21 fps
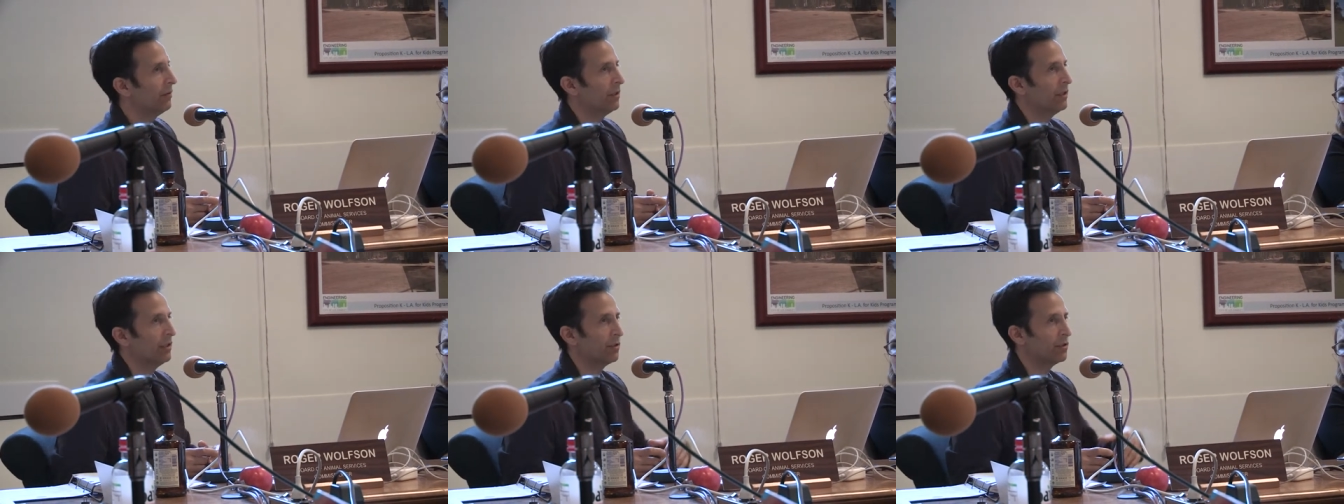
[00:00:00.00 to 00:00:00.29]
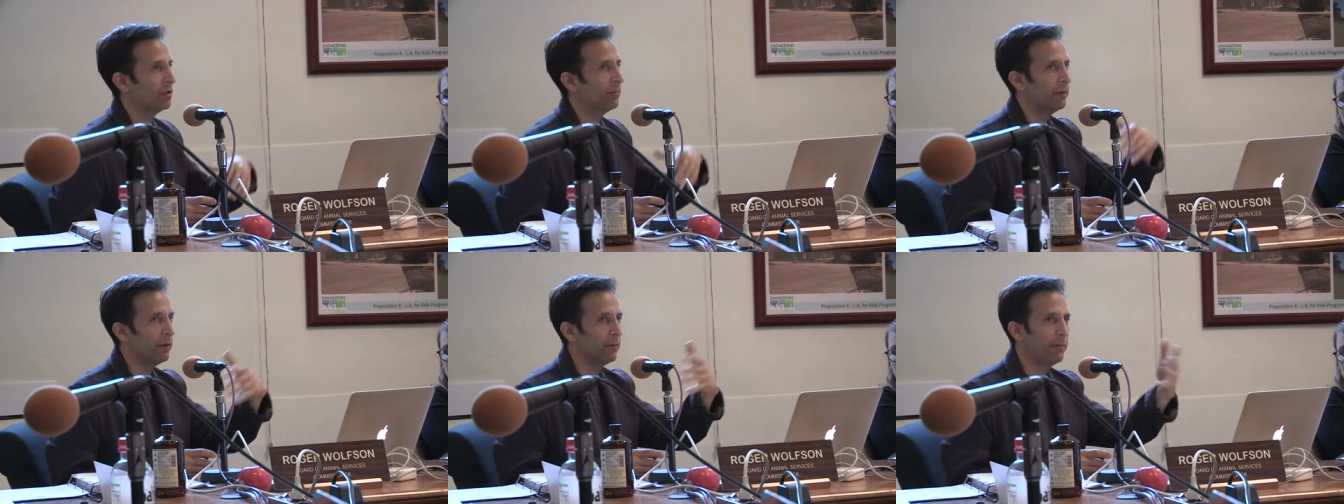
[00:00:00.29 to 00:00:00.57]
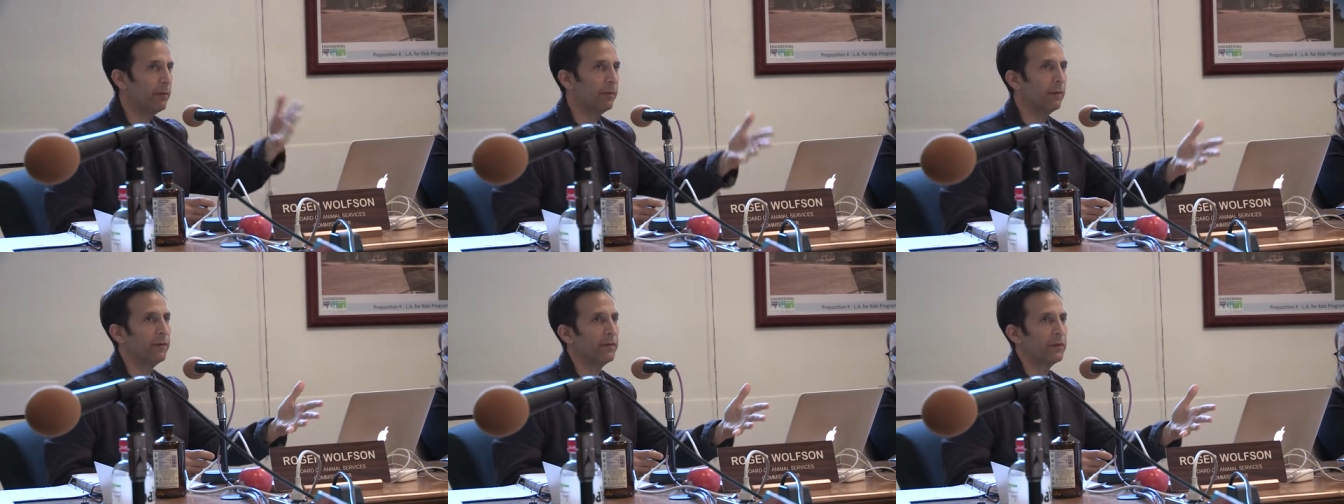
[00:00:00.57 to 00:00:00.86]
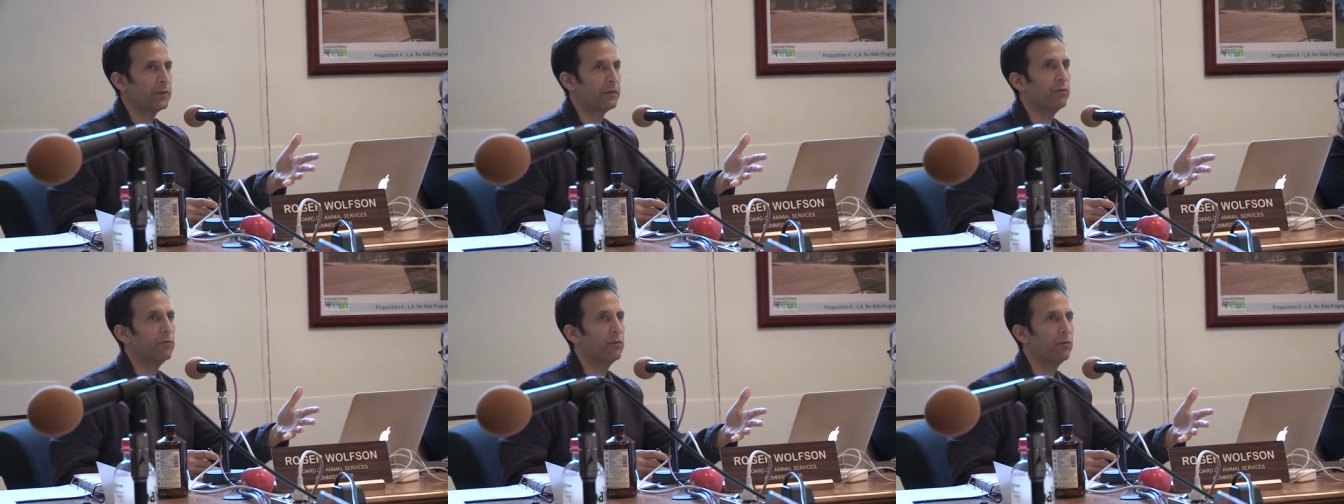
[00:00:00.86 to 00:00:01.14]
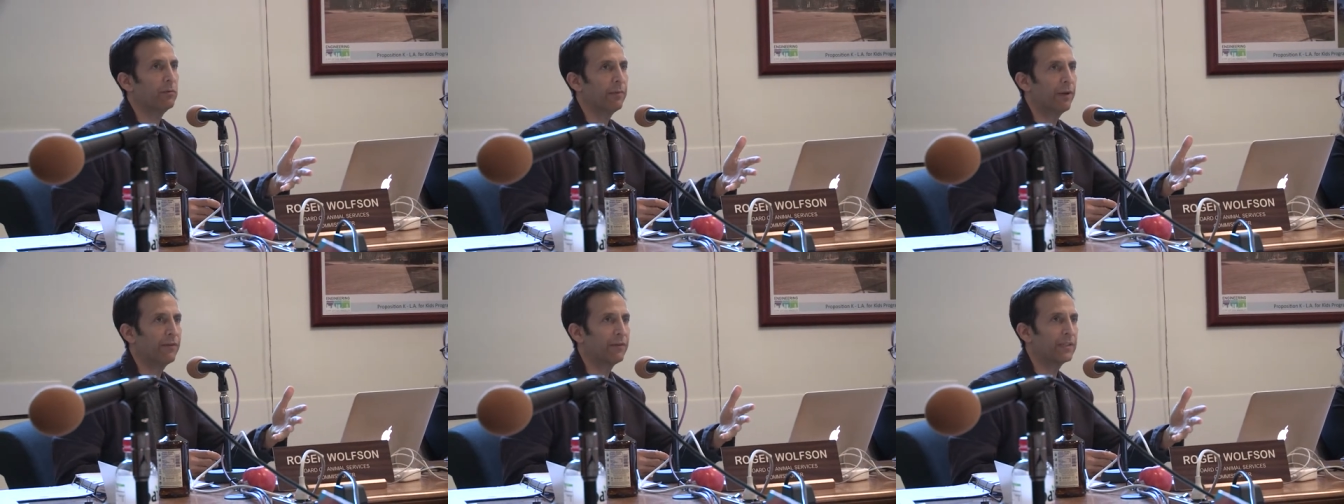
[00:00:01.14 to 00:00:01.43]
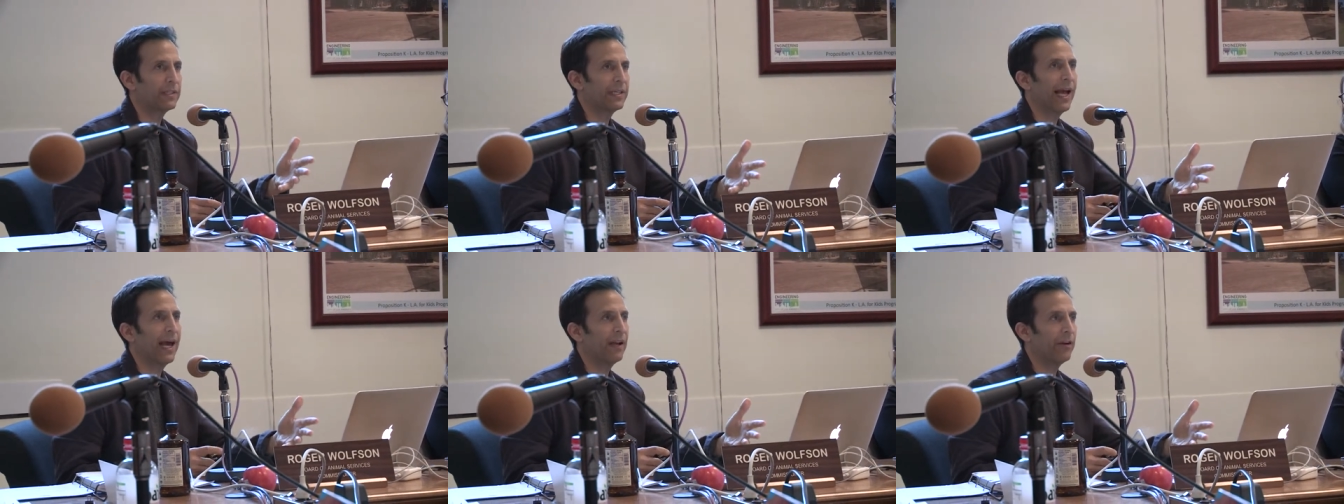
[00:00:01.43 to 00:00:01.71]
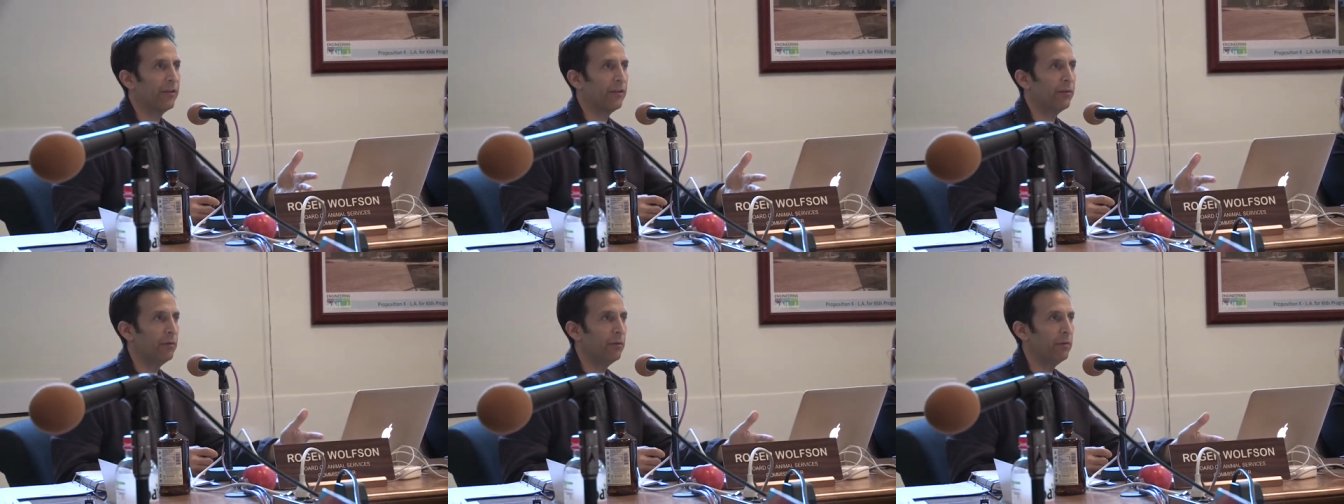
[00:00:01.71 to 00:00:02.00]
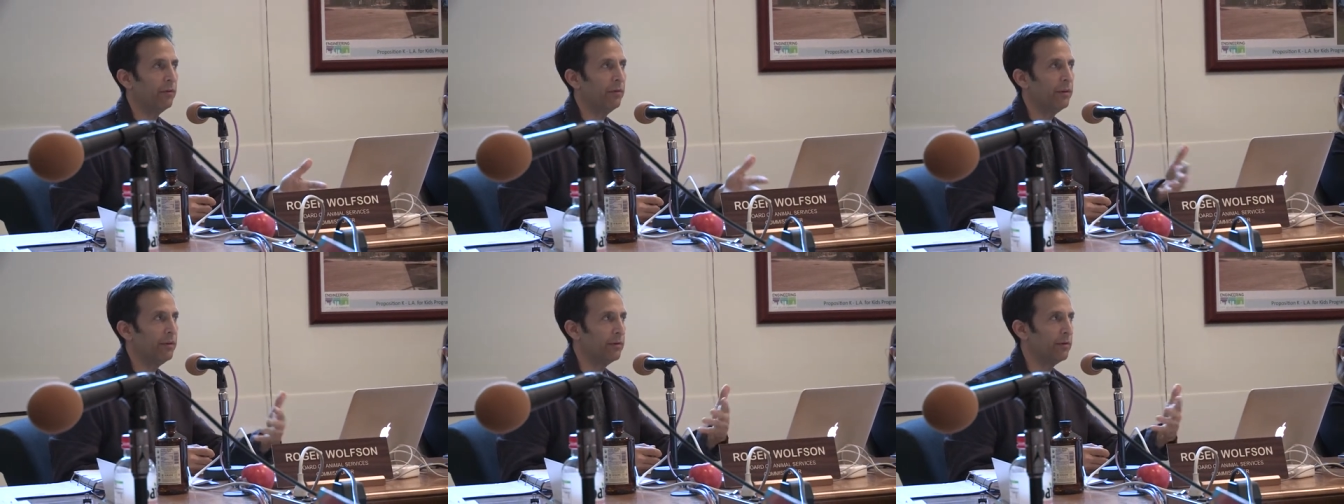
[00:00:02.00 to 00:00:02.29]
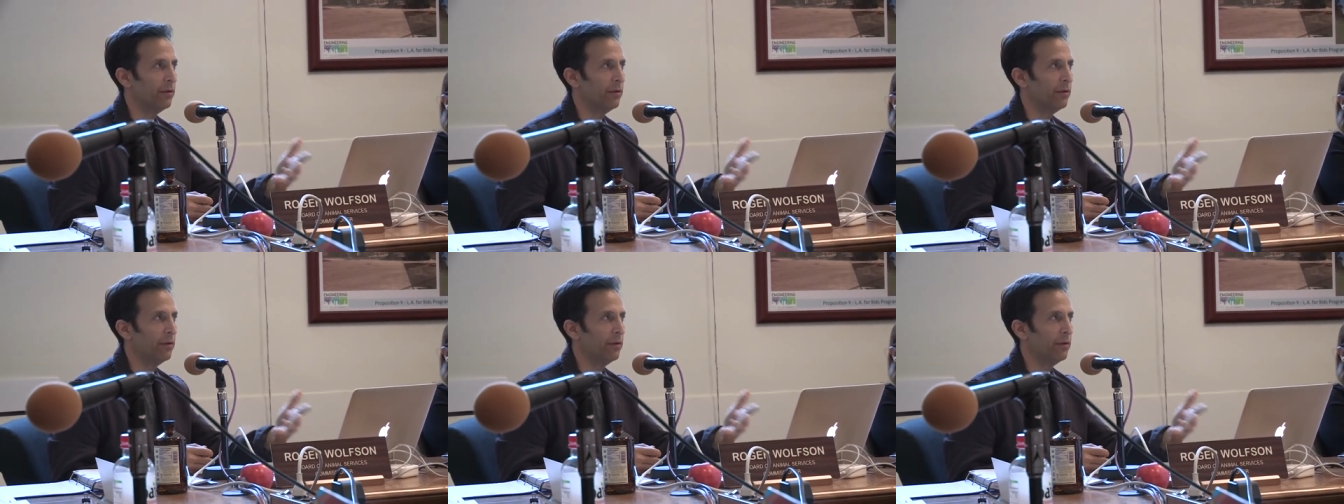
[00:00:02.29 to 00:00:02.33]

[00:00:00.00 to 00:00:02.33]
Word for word: and so many people in this room have sat through the,